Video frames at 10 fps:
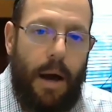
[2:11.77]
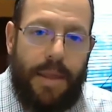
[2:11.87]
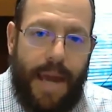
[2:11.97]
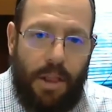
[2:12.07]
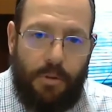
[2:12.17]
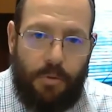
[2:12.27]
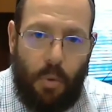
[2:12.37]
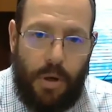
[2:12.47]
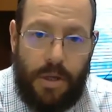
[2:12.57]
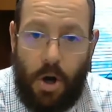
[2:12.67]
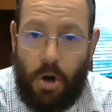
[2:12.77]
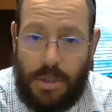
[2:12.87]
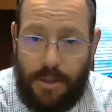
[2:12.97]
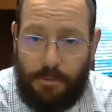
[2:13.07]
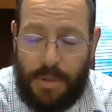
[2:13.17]
the California Code
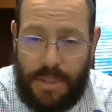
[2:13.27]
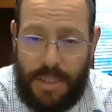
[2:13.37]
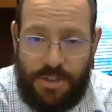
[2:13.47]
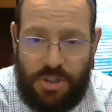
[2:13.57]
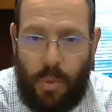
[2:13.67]
of Civil Procedure.